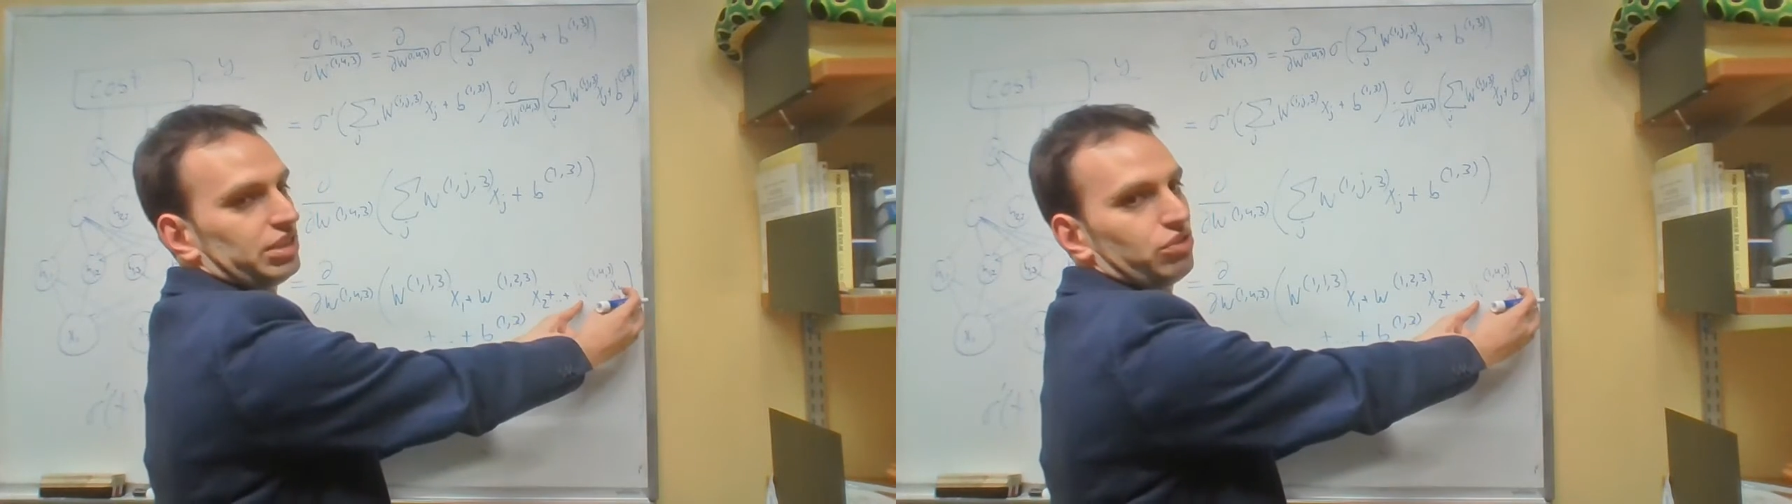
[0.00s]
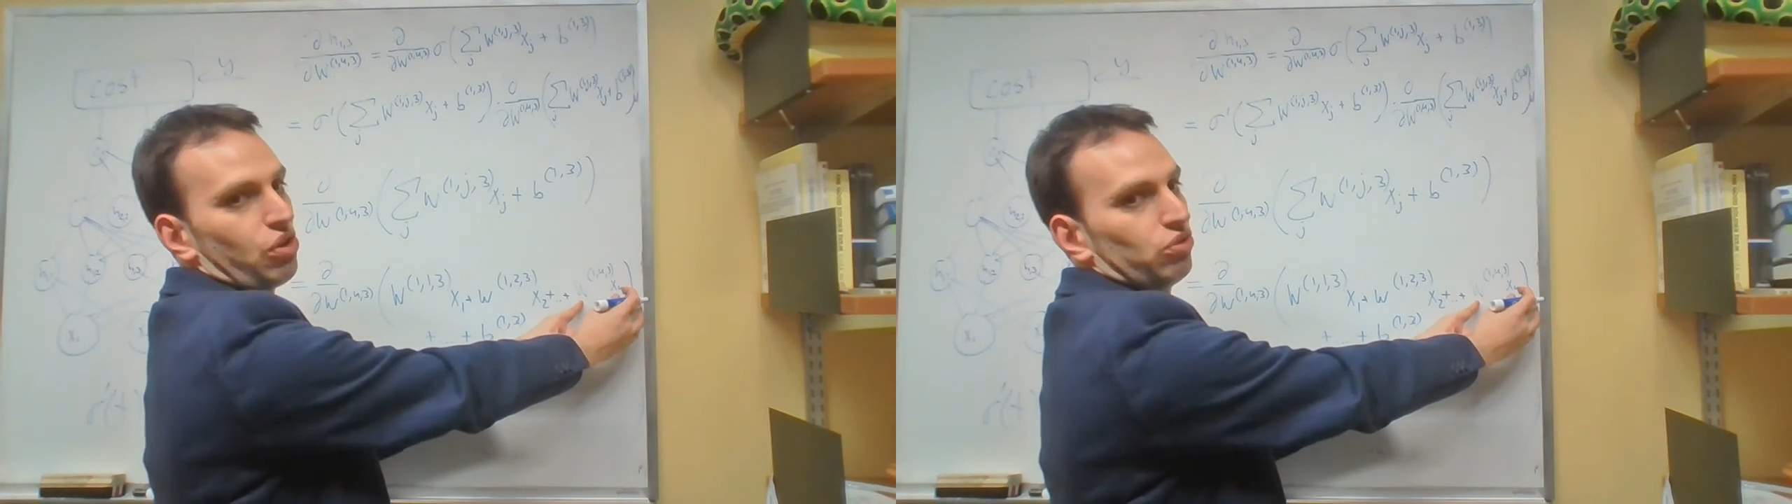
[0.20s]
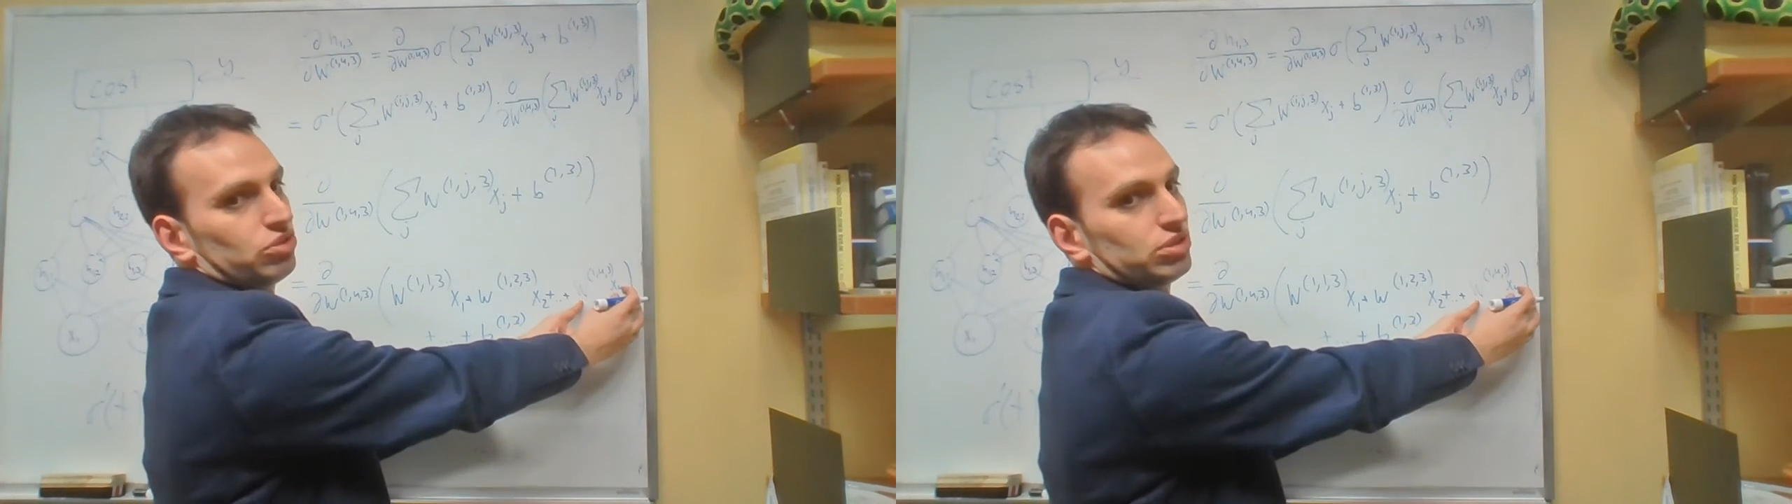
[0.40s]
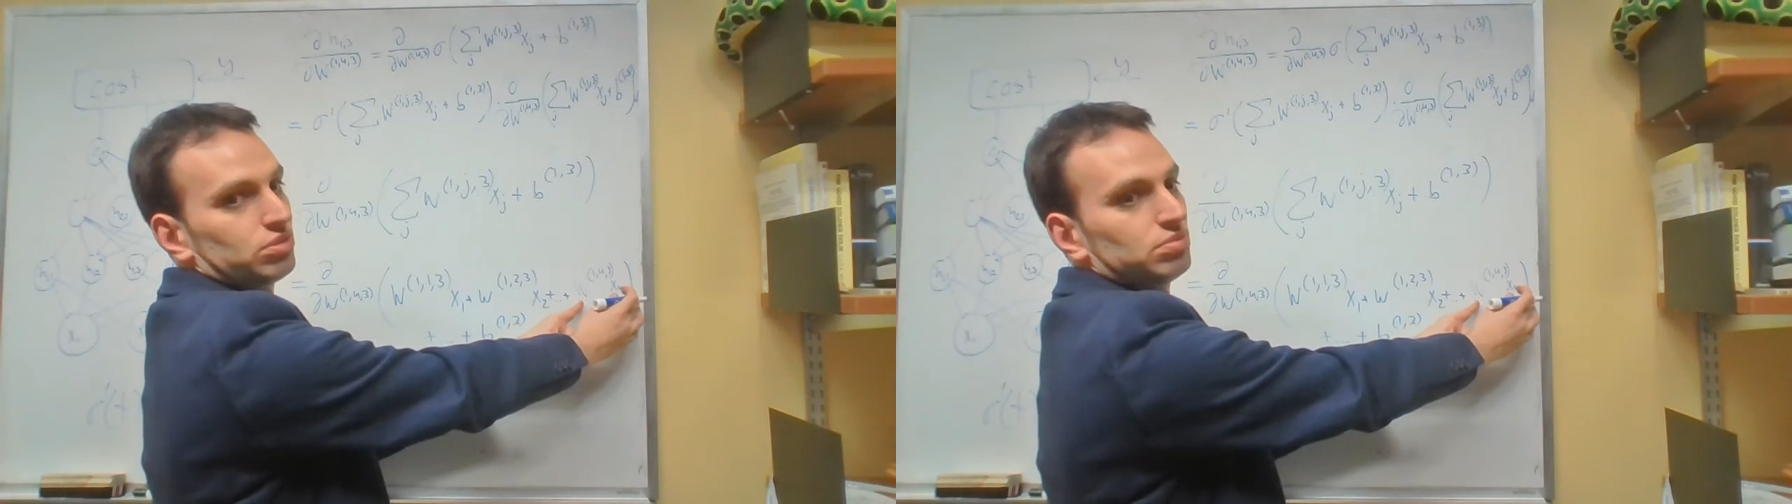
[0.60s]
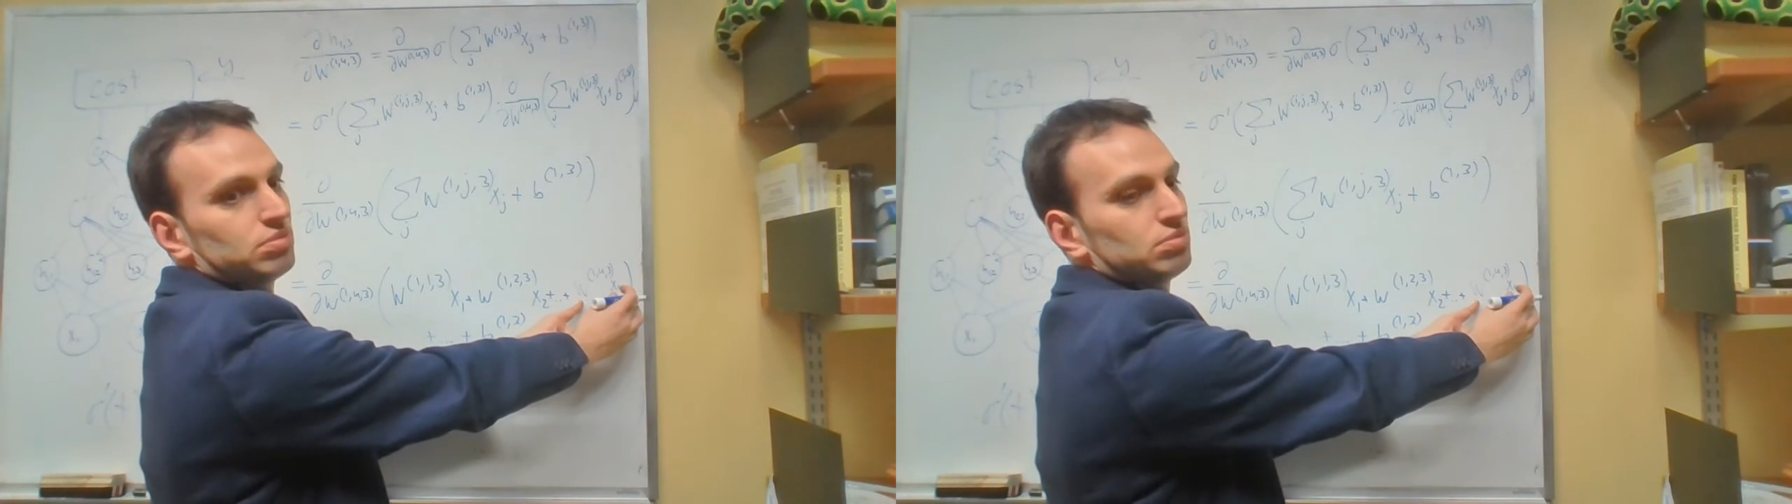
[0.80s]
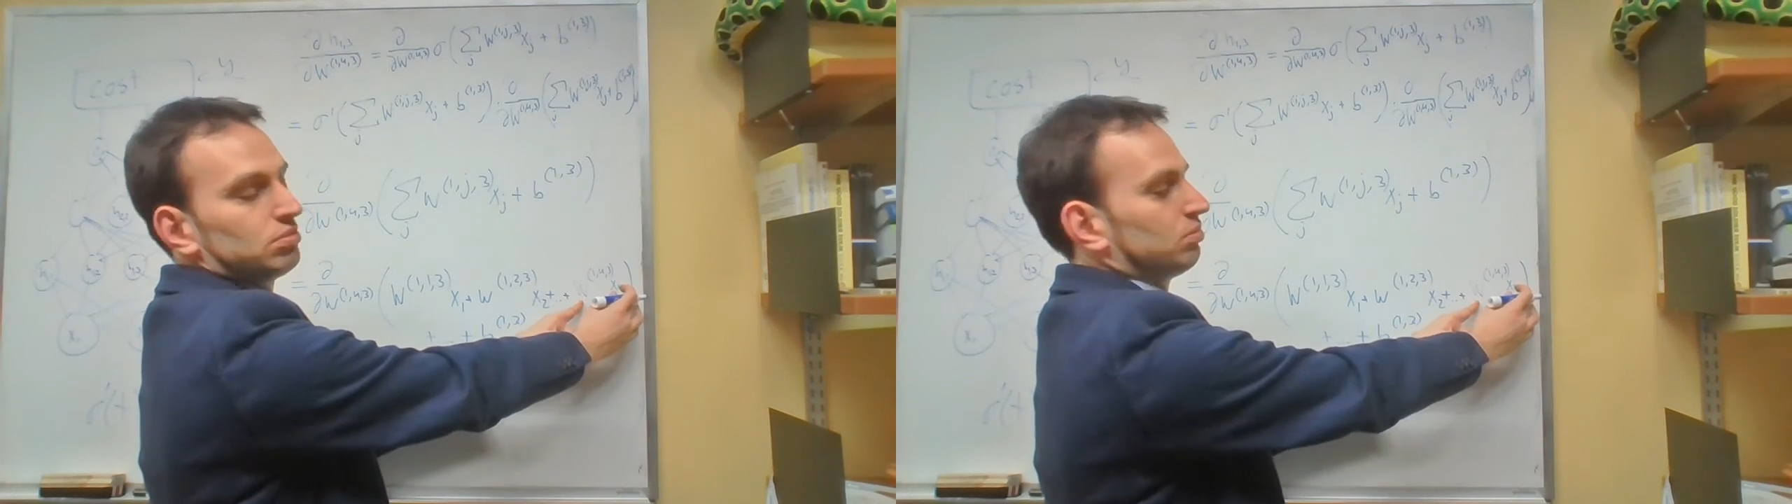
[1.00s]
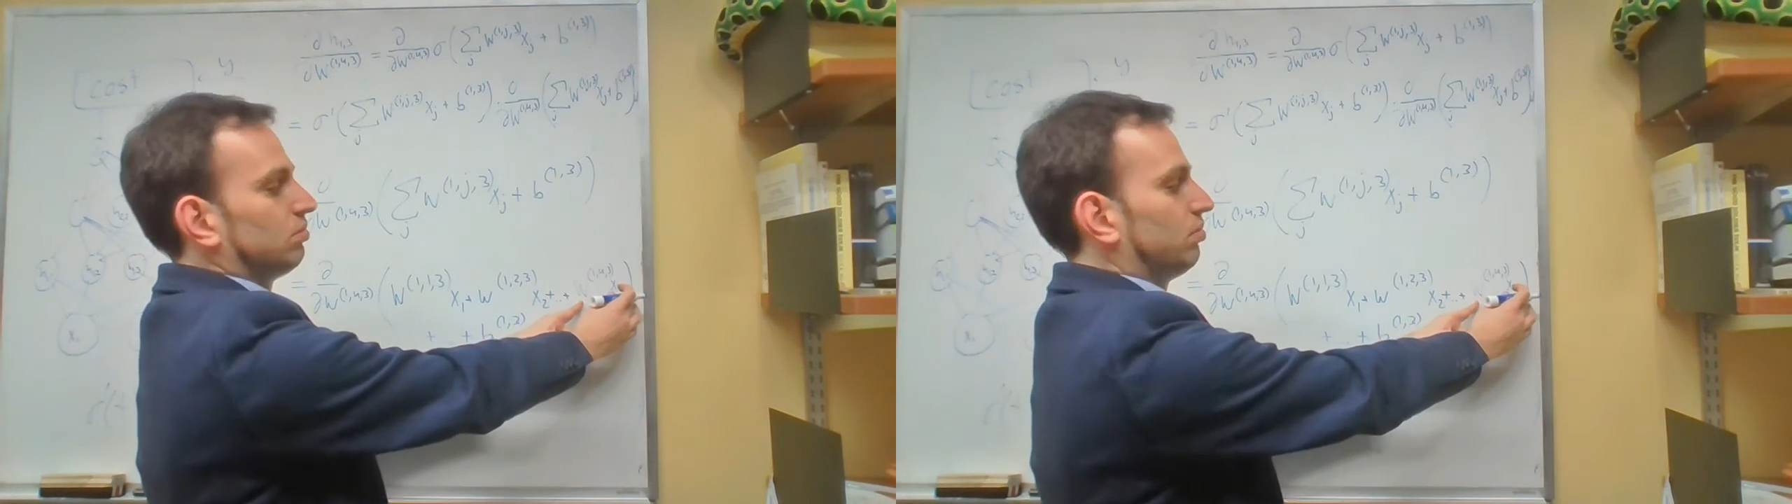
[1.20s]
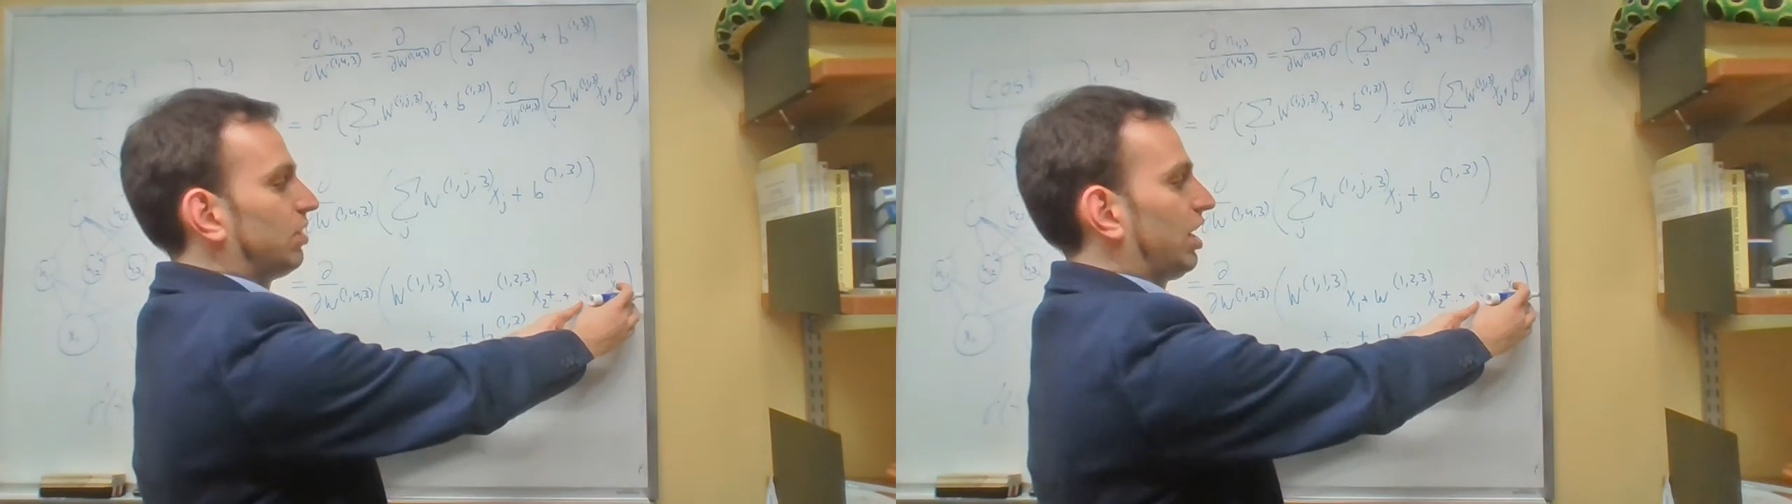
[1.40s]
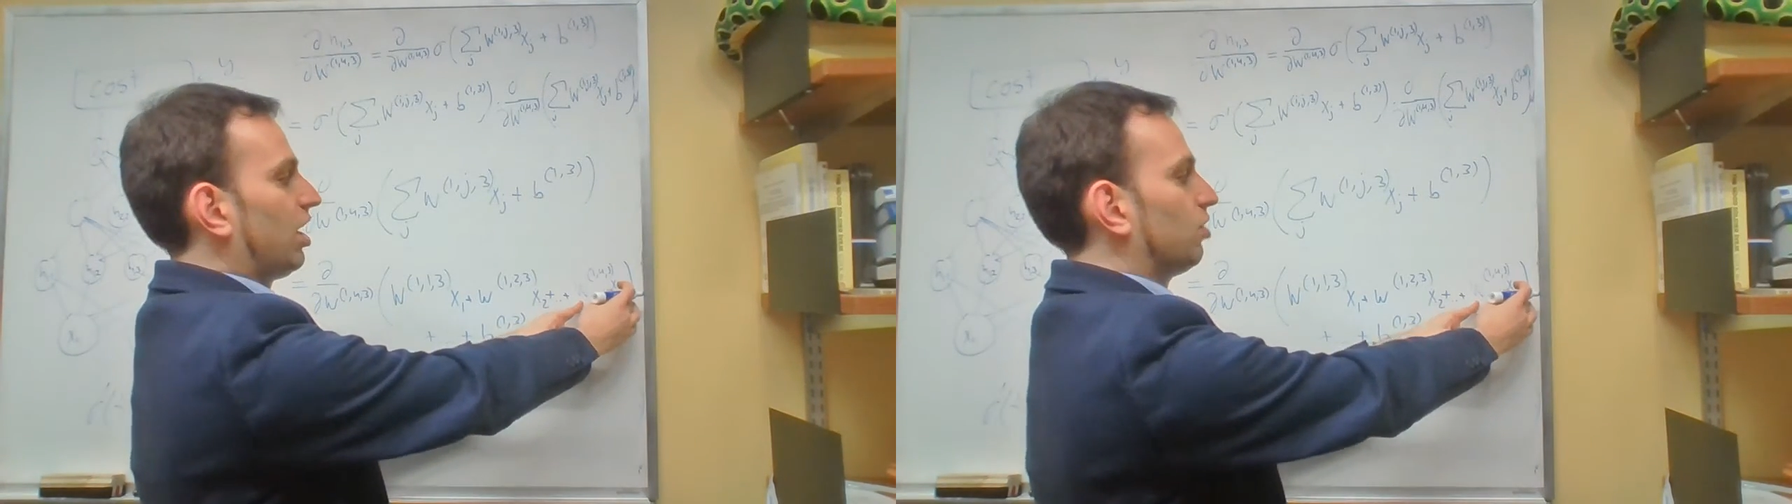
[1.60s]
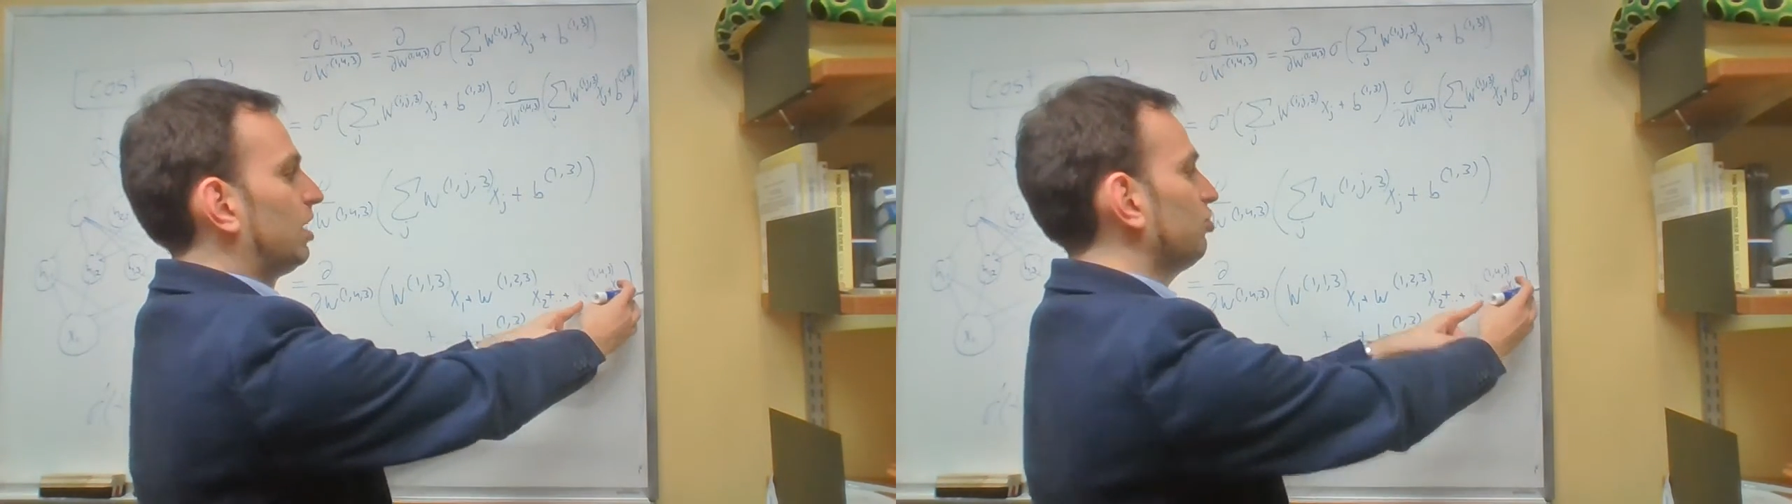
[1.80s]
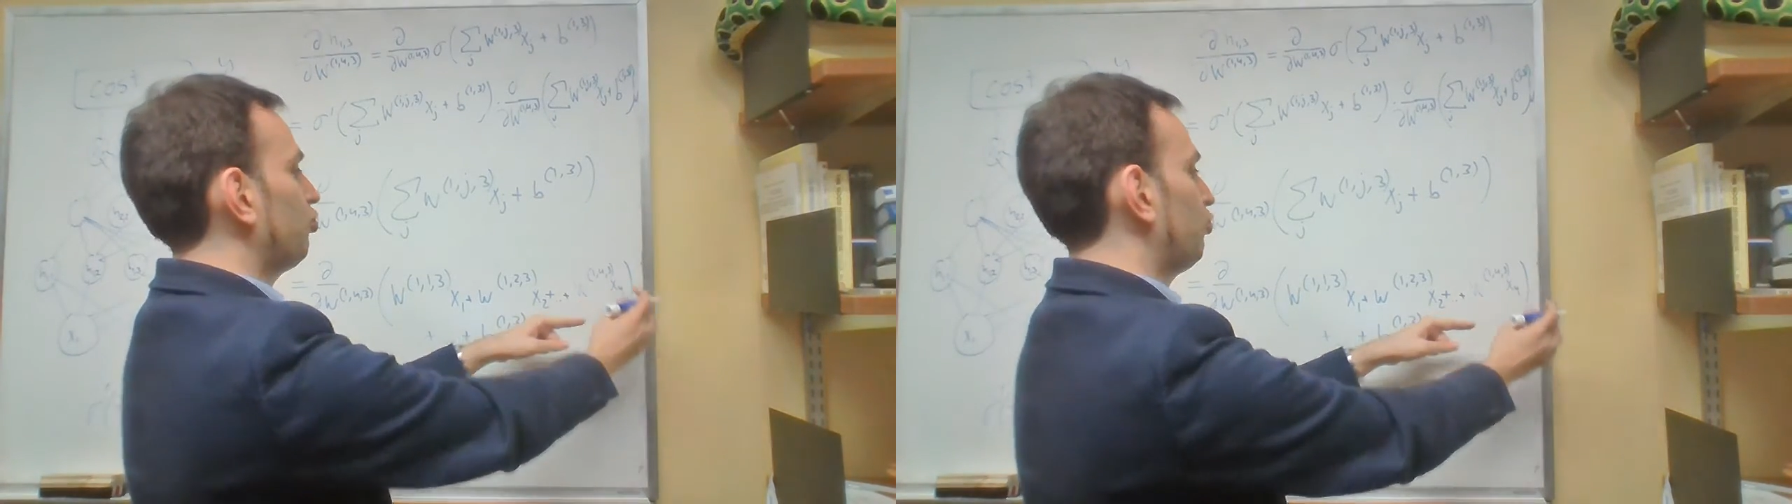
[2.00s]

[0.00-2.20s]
grows. By how much?